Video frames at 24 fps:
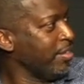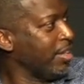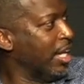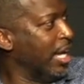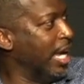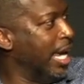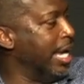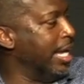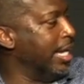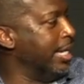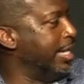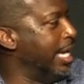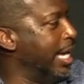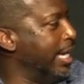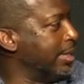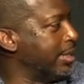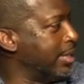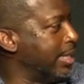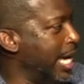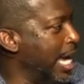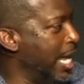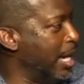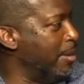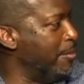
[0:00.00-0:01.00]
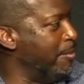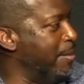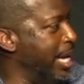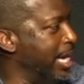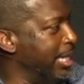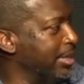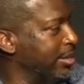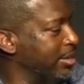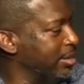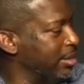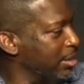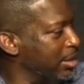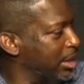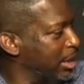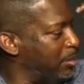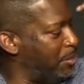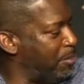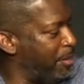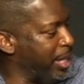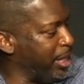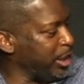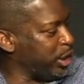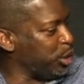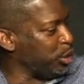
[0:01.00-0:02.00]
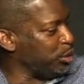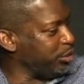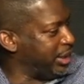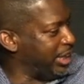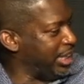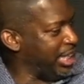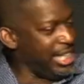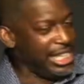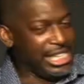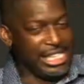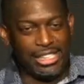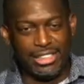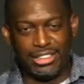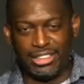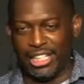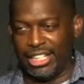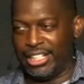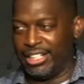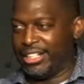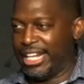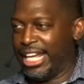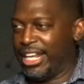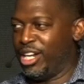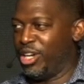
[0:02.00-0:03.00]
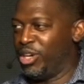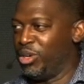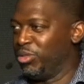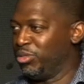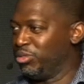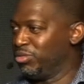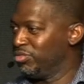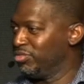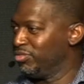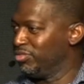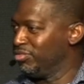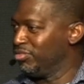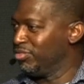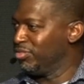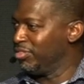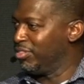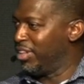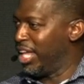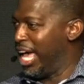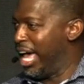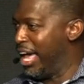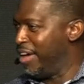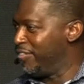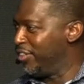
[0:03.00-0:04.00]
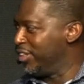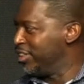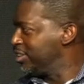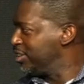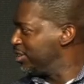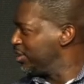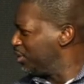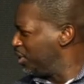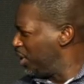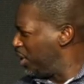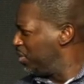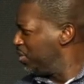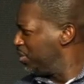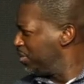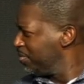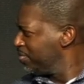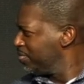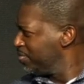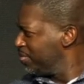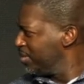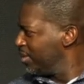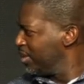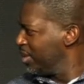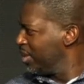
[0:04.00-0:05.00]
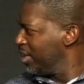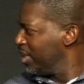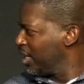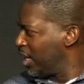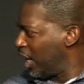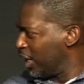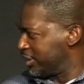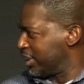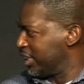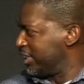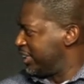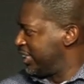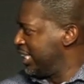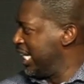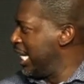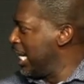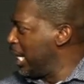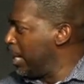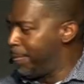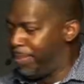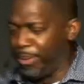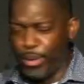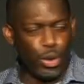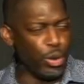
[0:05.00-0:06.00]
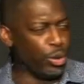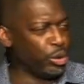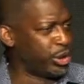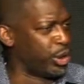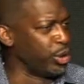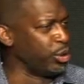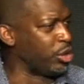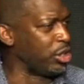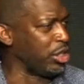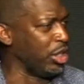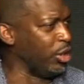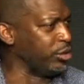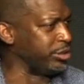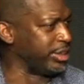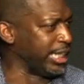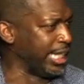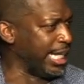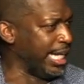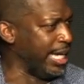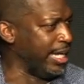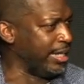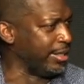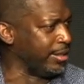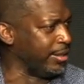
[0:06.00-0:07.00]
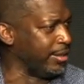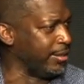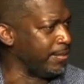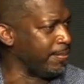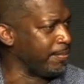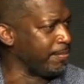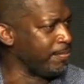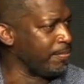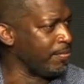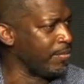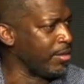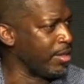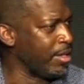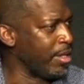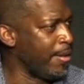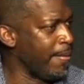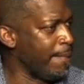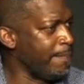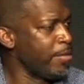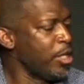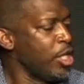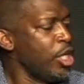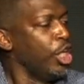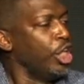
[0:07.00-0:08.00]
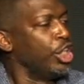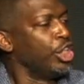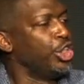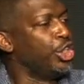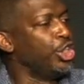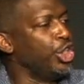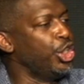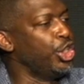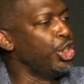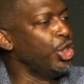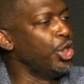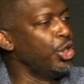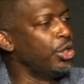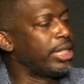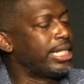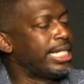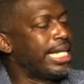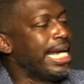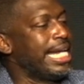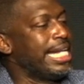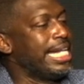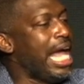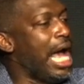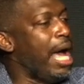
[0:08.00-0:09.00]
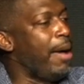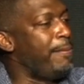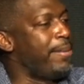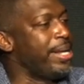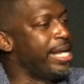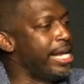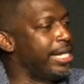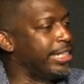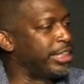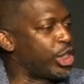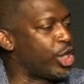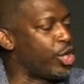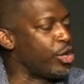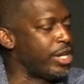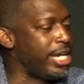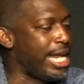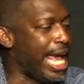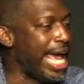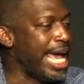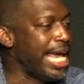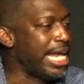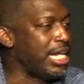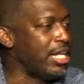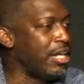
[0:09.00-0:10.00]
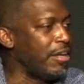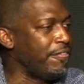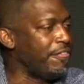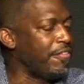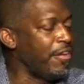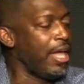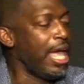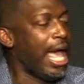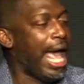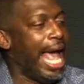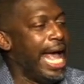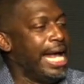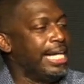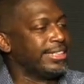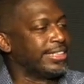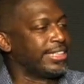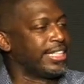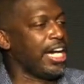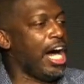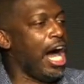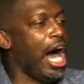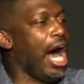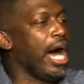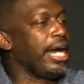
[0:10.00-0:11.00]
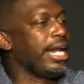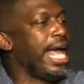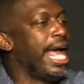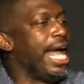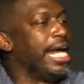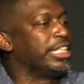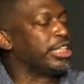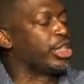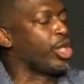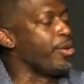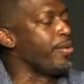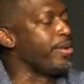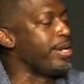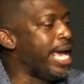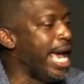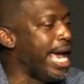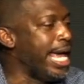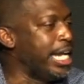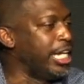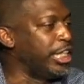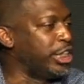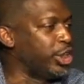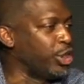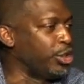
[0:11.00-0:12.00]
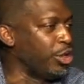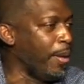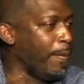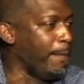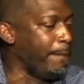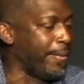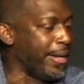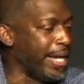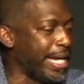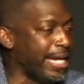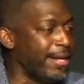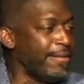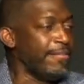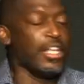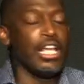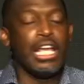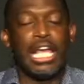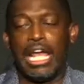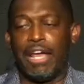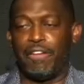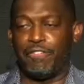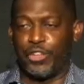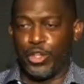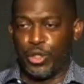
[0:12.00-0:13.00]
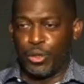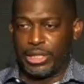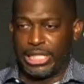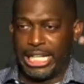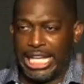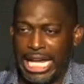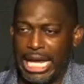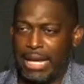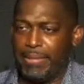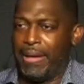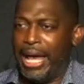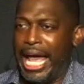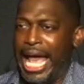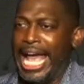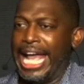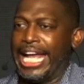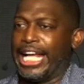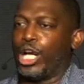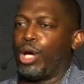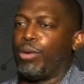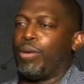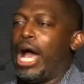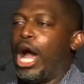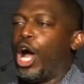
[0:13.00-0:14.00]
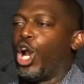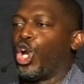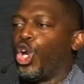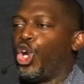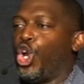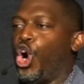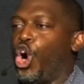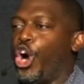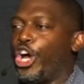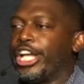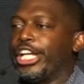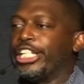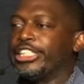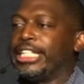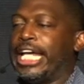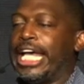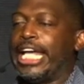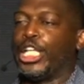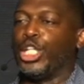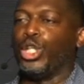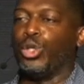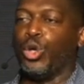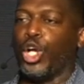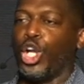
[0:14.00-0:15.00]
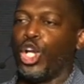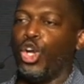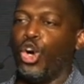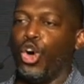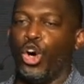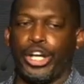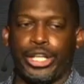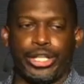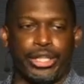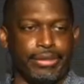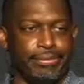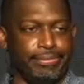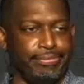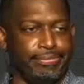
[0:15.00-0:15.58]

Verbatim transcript: and that kind of makes special genes and they don't have this, you know, because the gene pool too close together. You cannot be as creative as God has created you to be if you keep hanging around lawyers and you a lawyer.